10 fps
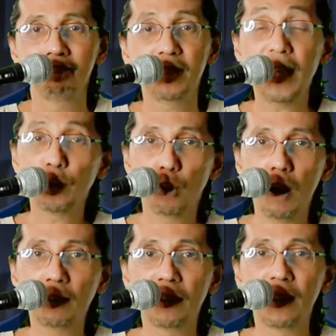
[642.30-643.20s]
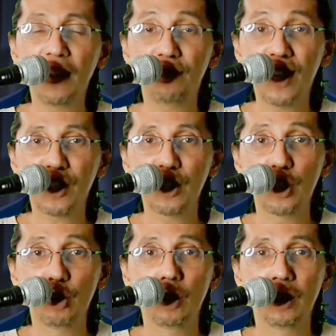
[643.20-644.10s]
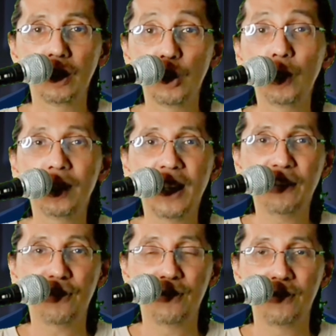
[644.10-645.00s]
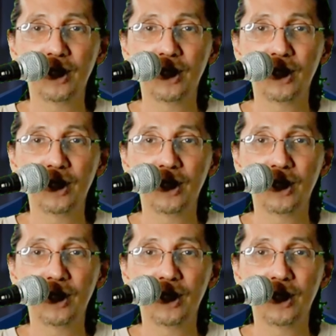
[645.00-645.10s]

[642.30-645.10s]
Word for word: take to heart the life lesson you will you will get from